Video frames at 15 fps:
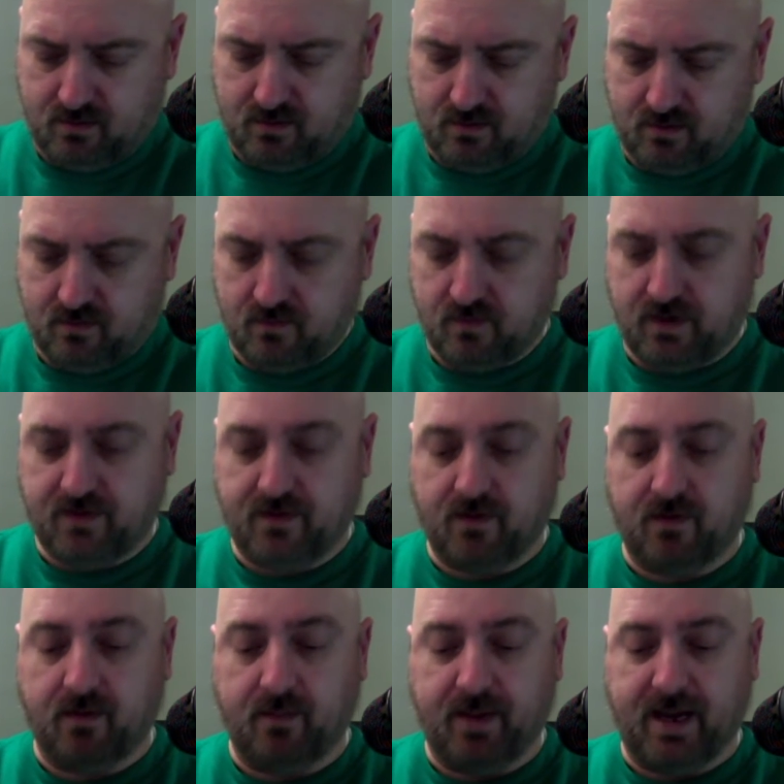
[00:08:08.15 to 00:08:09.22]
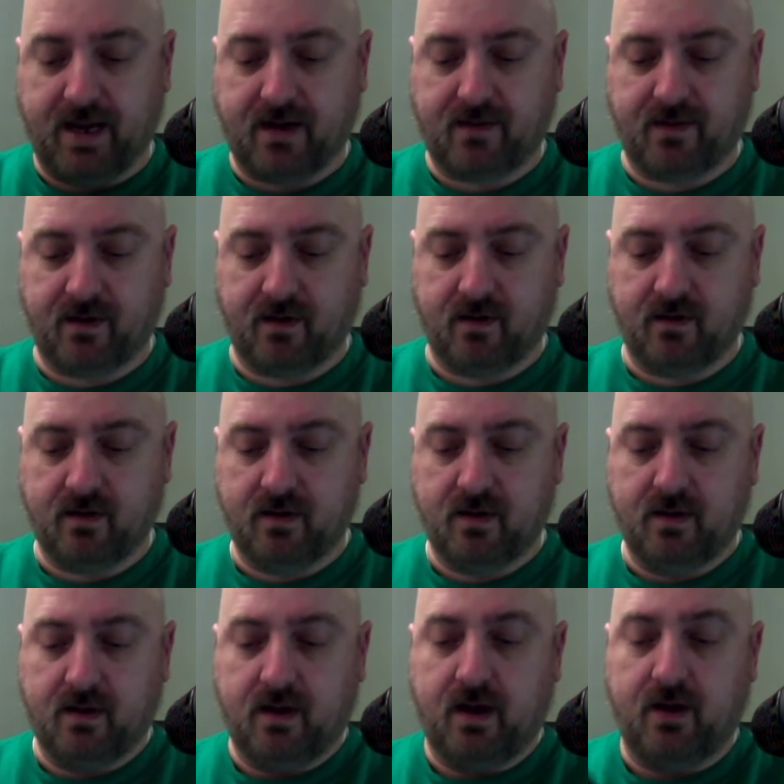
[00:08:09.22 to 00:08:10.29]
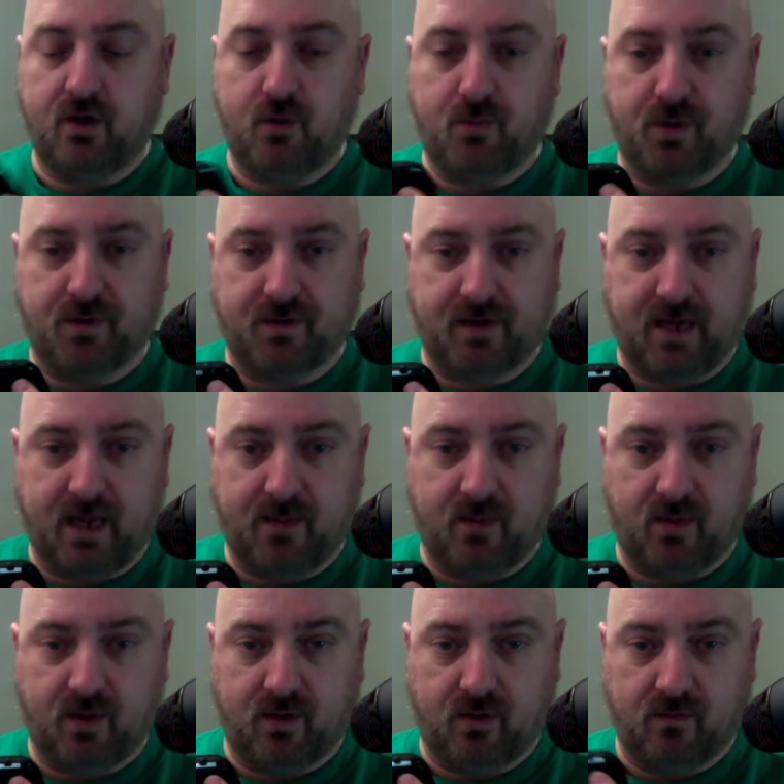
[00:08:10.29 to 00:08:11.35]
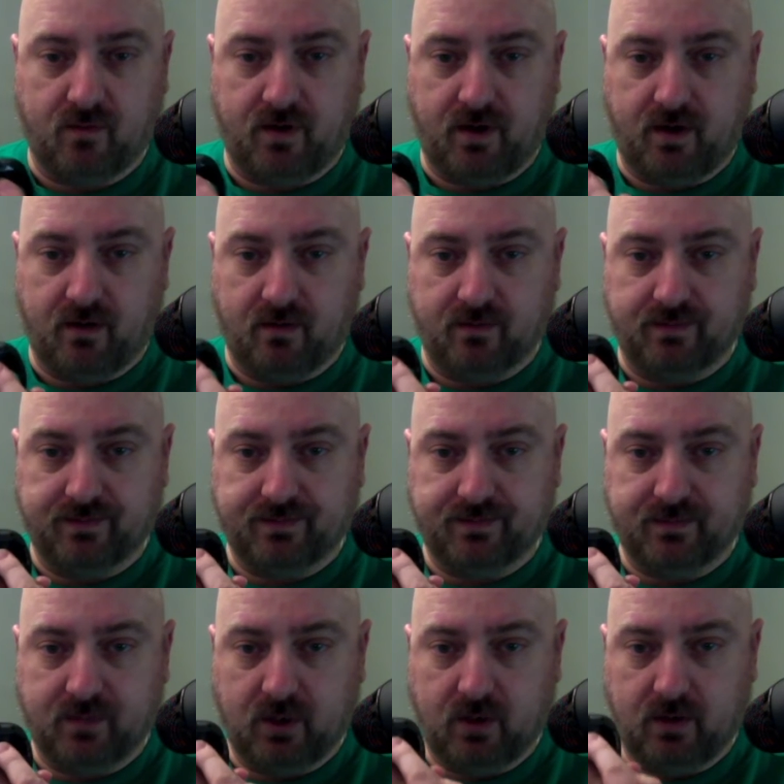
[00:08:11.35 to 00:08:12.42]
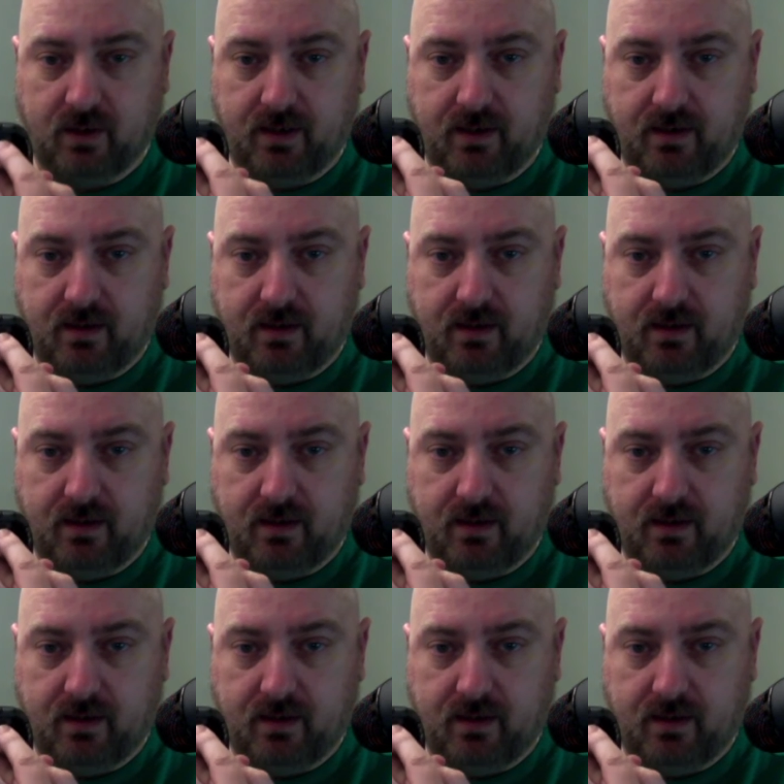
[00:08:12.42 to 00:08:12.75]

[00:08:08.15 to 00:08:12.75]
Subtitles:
right there on the back there, and you put the cable in over here. All right.